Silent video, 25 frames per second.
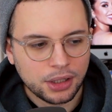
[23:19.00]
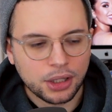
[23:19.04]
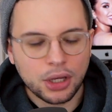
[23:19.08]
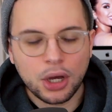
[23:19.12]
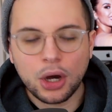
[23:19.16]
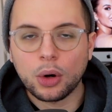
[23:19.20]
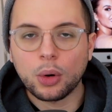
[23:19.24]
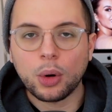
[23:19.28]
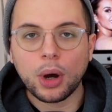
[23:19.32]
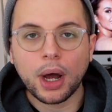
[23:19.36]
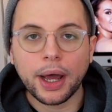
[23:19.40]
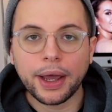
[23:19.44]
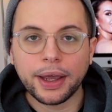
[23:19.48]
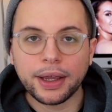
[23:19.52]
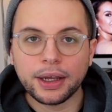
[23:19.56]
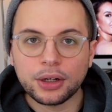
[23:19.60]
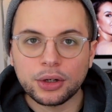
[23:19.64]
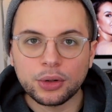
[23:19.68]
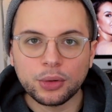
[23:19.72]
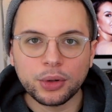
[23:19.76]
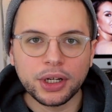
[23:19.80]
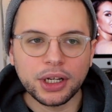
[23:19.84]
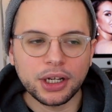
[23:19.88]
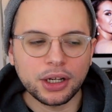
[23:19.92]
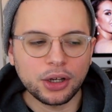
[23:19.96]
Yo, I
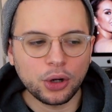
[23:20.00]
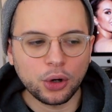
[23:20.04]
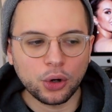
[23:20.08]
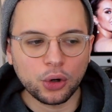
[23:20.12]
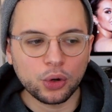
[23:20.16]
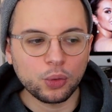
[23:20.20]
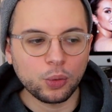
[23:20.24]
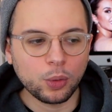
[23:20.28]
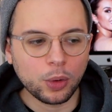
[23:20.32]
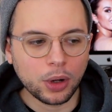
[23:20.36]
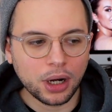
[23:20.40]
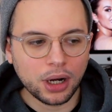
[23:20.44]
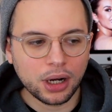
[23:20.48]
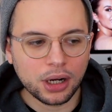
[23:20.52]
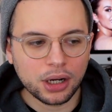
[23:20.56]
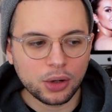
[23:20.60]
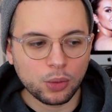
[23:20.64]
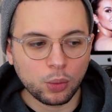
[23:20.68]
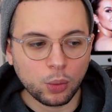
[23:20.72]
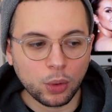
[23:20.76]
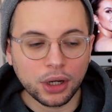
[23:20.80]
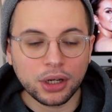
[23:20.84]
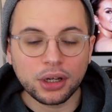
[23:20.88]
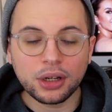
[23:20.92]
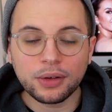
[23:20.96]
agree. Her
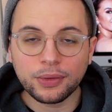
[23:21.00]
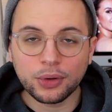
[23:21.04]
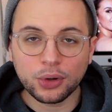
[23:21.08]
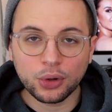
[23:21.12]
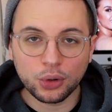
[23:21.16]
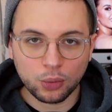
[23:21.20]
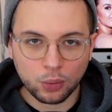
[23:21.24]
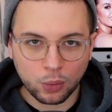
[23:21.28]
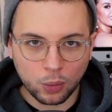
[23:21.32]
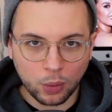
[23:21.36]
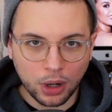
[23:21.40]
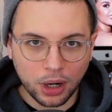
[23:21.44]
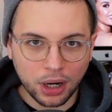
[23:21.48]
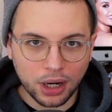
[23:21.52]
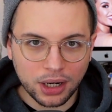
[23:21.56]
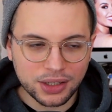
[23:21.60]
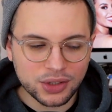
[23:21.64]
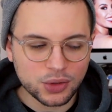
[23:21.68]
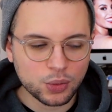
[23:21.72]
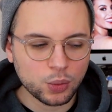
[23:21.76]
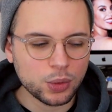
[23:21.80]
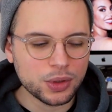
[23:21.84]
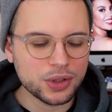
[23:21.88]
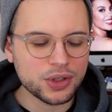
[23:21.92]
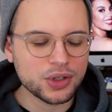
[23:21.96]
walk, one of her
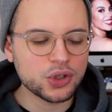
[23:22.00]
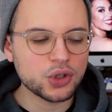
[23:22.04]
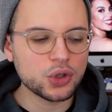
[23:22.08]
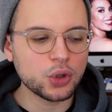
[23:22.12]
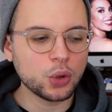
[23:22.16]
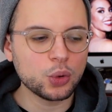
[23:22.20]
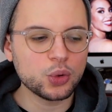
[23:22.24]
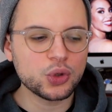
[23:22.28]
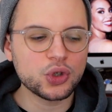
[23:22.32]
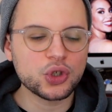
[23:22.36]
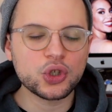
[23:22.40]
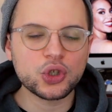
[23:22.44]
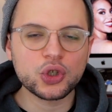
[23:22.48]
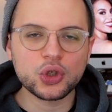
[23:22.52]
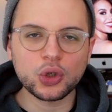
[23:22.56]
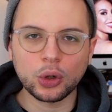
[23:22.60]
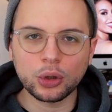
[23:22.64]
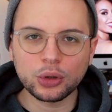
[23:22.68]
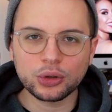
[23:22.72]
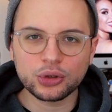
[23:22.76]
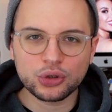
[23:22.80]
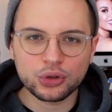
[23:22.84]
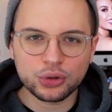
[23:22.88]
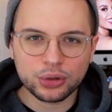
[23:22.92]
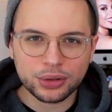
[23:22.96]
walks was so
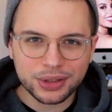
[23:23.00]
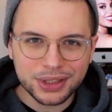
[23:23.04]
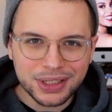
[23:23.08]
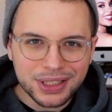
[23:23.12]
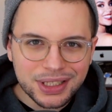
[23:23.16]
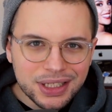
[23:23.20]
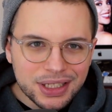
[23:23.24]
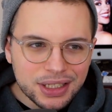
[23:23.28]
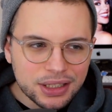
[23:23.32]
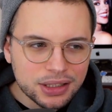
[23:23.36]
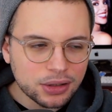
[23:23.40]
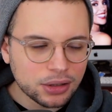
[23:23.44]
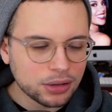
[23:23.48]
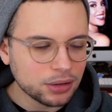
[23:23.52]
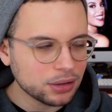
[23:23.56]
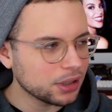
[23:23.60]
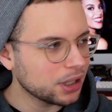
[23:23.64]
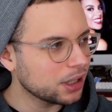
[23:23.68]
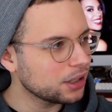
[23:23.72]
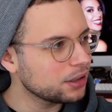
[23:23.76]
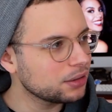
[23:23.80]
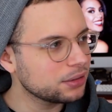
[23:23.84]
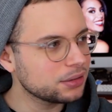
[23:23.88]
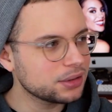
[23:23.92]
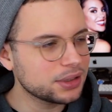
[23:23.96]
sultuous.
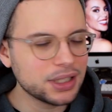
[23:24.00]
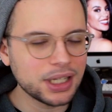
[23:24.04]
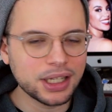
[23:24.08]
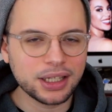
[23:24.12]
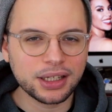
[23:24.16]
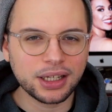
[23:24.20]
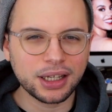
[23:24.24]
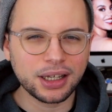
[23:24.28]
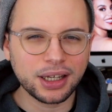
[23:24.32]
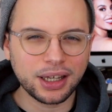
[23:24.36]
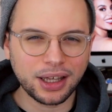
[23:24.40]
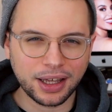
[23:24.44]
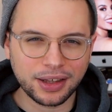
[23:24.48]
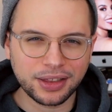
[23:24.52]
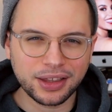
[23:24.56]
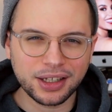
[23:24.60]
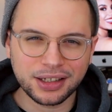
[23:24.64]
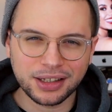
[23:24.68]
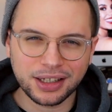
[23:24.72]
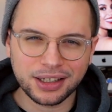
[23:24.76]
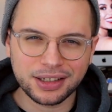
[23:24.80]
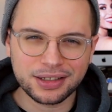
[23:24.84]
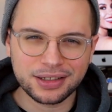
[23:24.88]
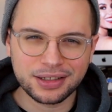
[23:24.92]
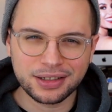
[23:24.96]
How do you say that? I
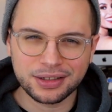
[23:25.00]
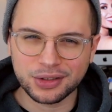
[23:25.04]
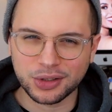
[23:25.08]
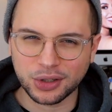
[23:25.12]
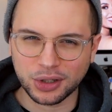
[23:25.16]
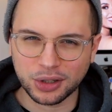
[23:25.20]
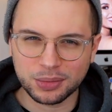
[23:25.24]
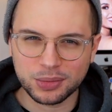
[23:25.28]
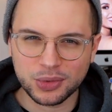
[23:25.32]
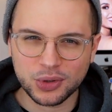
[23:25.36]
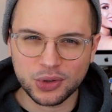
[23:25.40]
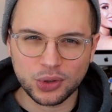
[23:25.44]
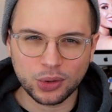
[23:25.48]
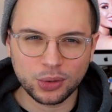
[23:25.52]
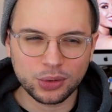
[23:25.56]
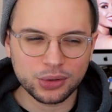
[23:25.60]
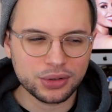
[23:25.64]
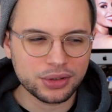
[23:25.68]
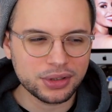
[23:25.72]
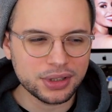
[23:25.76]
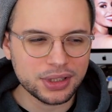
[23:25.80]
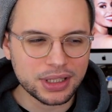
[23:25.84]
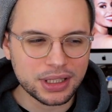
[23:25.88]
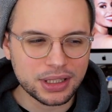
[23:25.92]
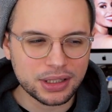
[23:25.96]
think that's the term,
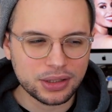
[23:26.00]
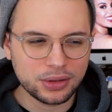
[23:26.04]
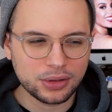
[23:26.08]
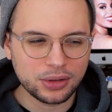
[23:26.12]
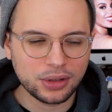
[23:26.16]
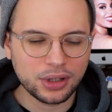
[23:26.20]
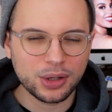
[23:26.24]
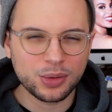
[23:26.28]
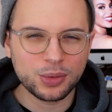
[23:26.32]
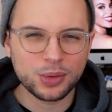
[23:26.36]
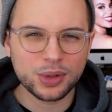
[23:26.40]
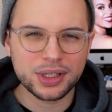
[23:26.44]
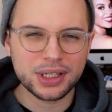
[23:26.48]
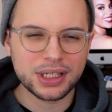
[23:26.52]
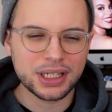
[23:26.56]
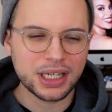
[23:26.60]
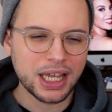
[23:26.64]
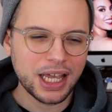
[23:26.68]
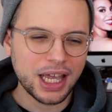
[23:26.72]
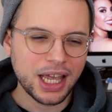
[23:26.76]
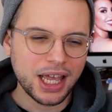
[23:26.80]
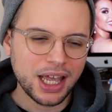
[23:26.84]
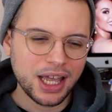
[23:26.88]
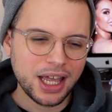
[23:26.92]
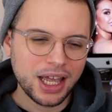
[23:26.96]
sultuous. You know, it was
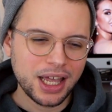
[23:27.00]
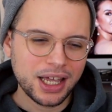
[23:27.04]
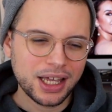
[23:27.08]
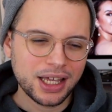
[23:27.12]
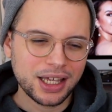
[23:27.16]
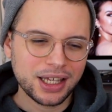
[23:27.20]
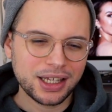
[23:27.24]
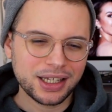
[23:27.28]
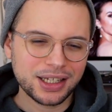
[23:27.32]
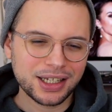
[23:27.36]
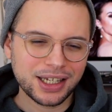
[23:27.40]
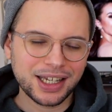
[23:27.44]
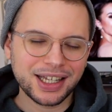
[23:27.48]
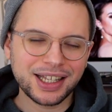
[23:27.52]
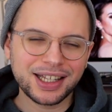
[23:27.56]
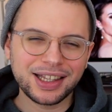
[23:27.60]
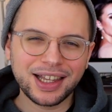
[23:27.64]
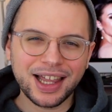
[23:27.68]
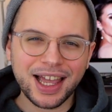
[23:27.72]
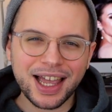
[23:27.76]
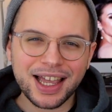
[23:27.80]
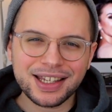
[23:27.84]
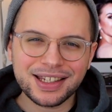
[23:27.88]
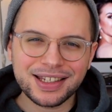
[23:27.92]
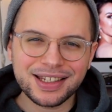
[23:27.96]

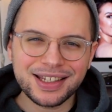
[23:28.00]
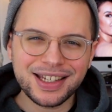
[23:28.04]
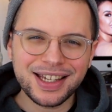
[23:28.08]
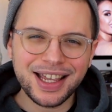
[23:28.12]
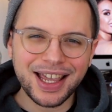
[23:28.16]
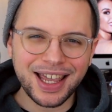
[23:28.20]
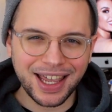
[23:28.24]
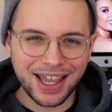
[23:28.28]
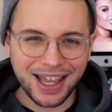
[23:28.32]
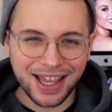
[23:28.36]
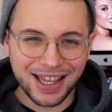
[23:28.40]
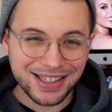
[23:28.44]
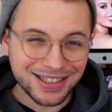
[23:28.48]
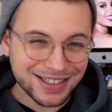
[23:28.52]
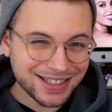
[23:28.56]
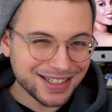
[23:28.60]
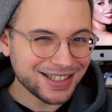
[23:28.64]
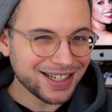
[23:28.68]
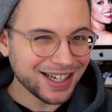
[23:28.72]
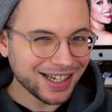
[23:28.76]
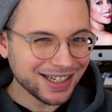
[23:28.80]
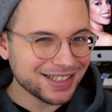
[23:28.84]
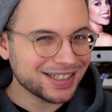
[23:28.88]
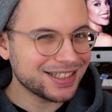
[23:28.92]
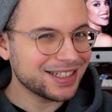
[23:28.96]
classy and
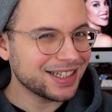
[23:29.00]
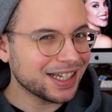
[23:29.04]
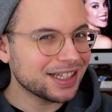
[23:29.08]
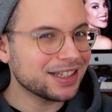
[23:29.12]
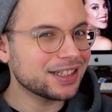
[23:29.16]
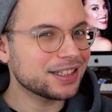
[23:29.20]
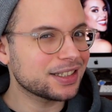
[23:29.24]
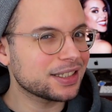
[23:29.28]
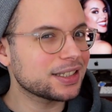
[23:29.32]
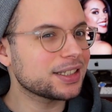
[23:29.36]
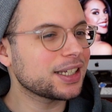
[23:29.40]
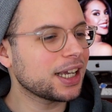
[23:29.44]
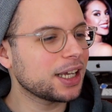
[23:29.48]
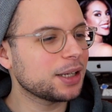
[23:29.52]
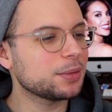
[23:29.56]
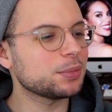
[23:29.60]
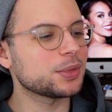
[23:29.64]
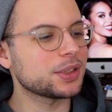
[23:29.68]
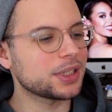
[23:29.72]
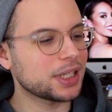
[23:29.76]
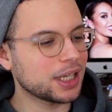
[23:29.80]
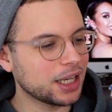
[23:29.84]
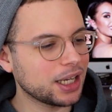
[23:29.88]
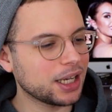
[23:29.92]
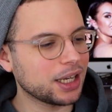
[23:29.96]
sexy at the same
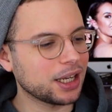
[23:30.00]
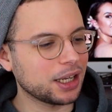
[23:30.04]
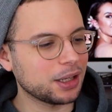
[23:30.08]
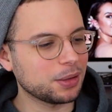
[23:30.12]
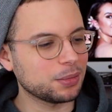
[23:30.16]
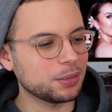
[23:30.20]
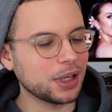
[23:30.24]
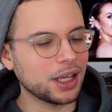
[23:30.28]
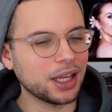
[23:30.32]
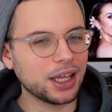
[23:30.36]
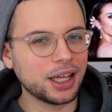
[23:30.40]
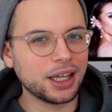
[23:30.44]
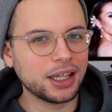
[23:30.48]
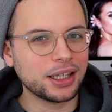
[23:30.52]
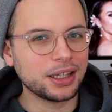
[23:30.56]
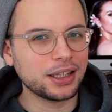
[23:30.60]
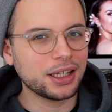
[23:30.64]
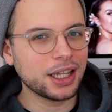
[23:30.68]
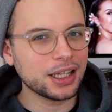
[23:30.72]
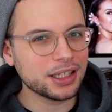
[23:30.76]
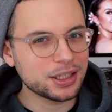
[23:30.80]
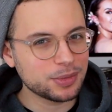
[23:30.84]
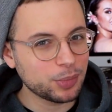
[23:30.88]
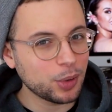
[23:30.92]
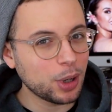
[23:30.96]
time, and
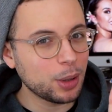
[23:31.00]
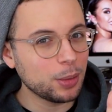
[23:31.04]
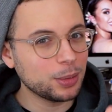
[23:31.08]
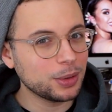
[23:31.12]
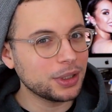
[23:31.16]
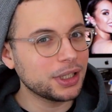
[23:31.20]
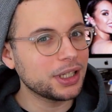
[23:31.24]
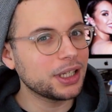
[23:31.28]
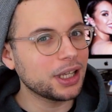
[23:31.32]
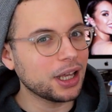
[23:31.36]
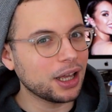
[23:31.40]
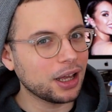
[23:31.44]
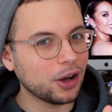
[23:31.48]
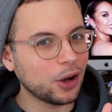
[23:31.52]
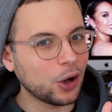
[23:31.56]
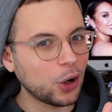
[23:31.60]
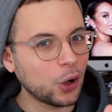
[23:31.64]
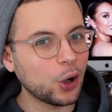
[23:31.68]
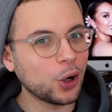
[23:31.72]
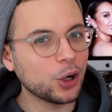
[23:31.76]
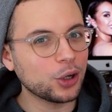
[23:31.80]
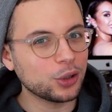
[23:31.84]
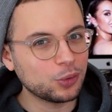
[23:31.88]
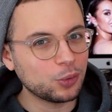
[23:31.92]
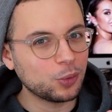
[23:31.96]
that's probably a
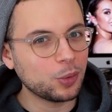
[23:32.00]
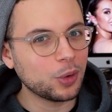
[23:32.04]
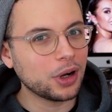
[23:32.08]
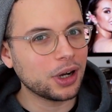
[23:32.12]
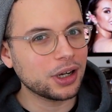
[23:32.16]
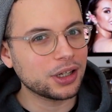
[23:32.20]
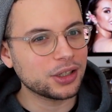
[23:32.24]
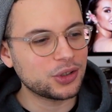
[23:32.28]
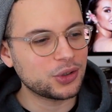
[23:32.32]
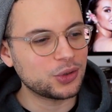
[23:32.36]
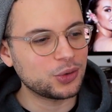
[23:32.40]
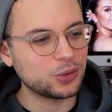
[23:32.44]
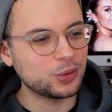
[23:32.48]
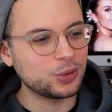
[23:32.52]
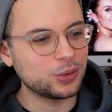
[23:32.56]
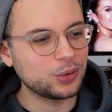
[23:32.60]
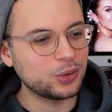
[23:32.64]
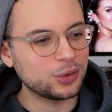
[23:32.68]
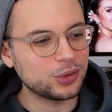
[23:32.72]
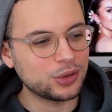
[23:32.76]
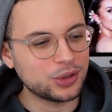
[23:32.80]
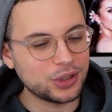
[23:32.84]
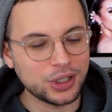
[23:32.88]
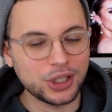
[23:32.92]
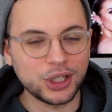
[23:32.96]
hard walk
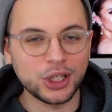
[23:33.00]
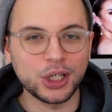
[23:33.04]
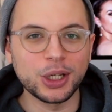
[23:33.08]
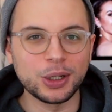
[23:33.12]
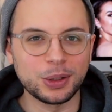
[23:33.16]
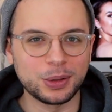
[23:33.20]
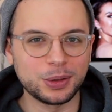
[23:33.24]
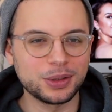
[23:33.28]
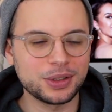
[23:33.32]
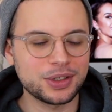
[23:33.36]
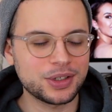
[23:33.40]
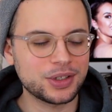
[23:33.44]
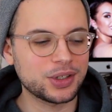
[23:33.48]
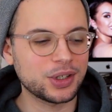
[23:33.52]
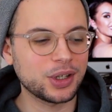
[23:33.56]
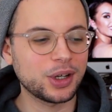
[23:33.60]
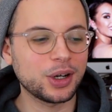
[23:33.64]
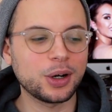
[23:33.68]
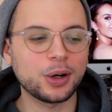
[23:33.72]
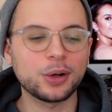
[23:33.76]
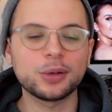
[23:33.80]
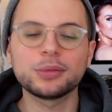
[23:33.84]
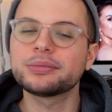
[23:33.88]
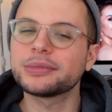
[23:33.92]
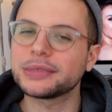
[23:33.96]
to do,
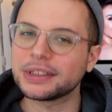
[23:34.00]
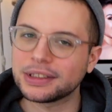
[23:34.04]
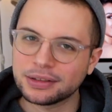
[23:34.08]
so